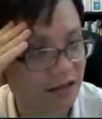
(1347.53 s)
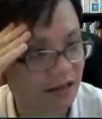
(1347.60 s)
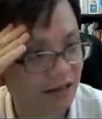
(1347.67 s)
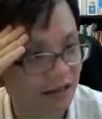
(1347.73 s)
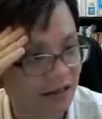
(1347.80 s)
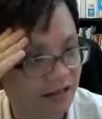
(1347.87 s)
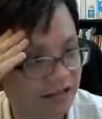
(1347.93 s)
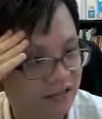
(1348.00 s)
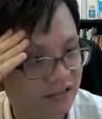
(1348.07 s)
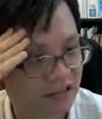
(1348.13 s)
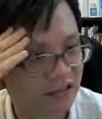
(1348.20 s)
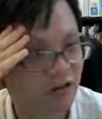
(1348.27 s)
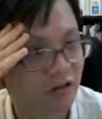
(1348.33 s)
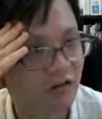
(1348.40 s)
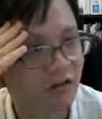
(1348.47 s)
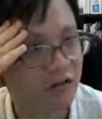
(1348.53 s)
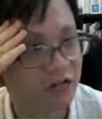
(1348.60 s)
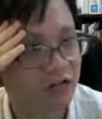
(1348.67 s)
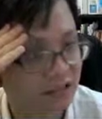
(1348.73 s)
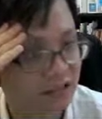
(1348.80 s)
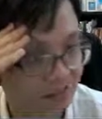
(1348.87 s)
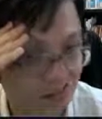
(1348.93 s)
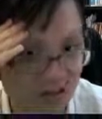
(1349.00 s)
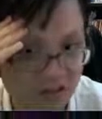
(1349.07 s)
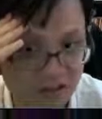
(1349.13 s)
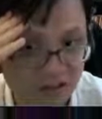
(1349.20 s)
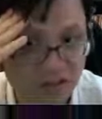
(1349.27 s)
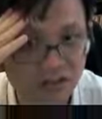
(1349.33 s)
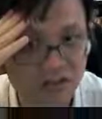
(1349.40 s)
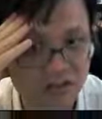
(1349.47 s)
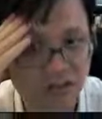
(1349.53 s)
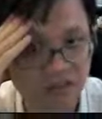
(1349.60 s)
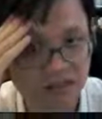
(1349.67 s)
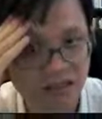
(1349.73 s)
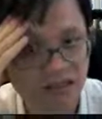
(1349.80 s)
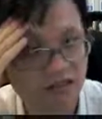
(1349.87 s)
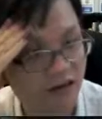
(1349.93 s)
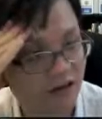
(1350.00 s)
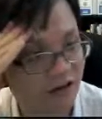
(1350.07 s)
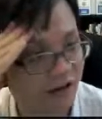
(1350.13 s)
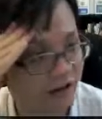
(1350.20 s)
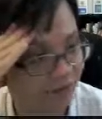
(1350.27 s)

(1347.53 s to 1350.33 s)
and sexual dysfunction, then you cannot have